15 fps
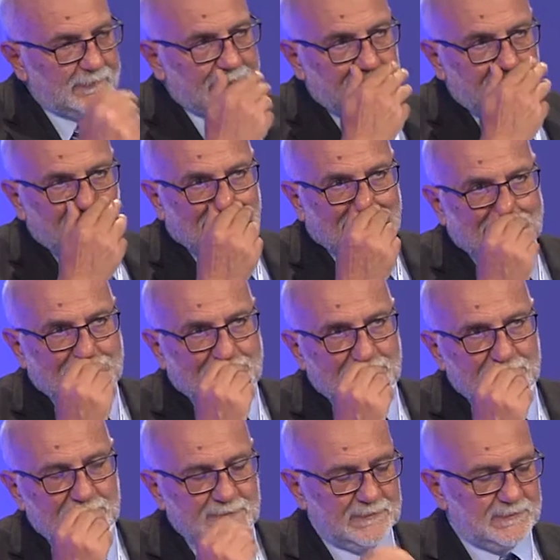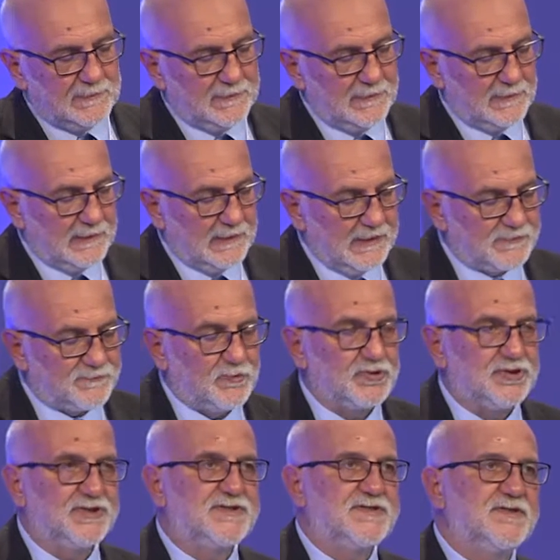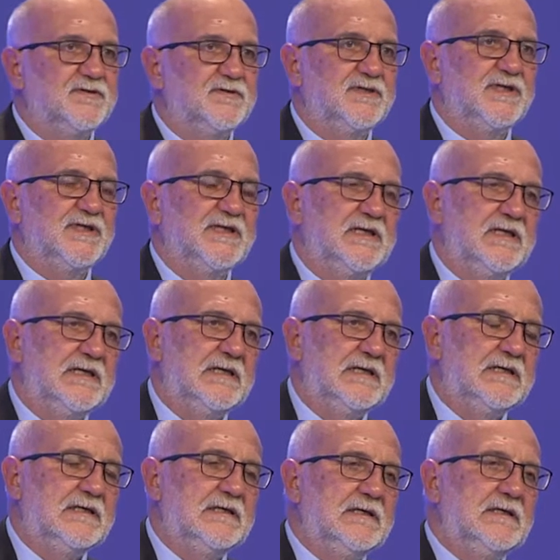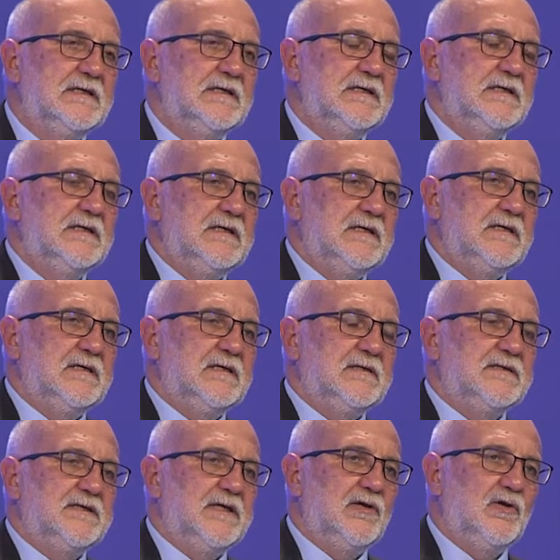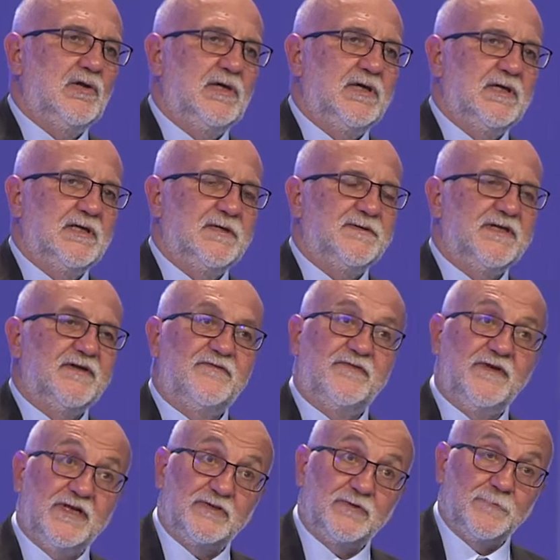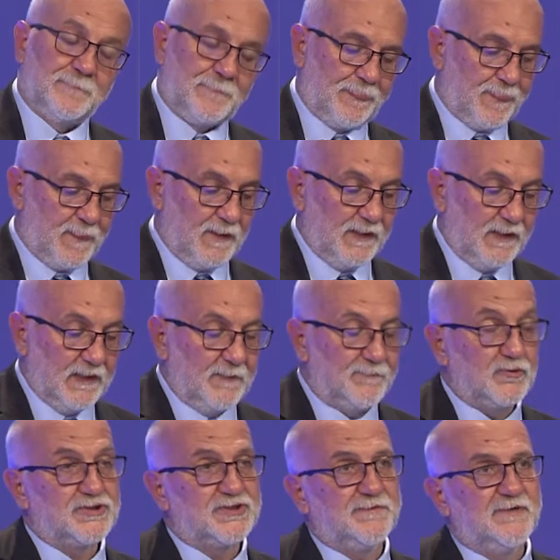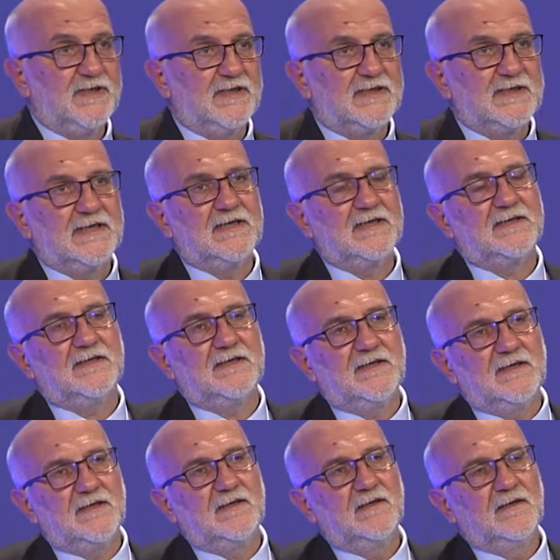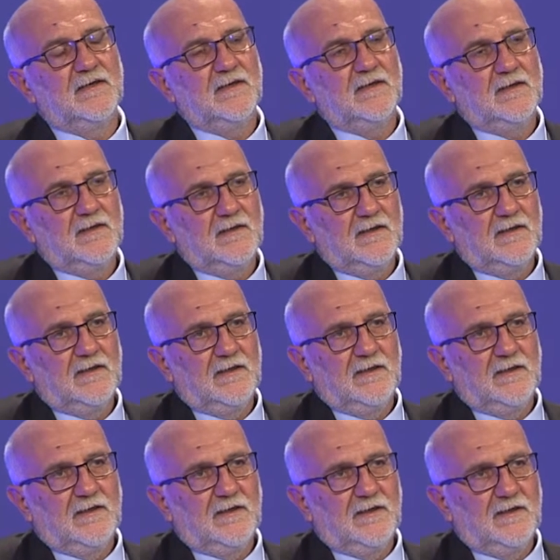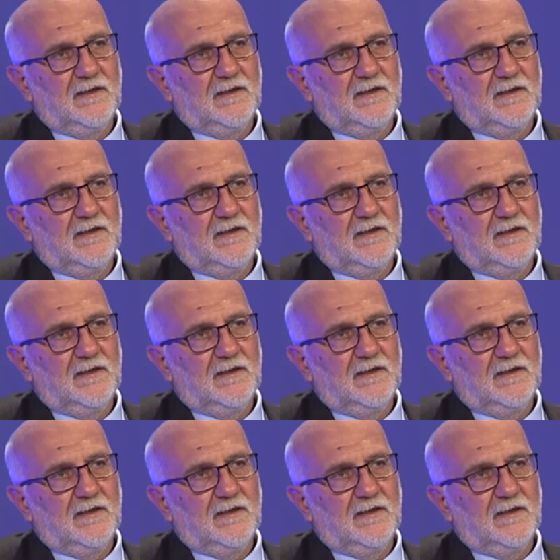and animals. I would like to mention a couple of these studies. The first one concerns the exposure of the fetus and the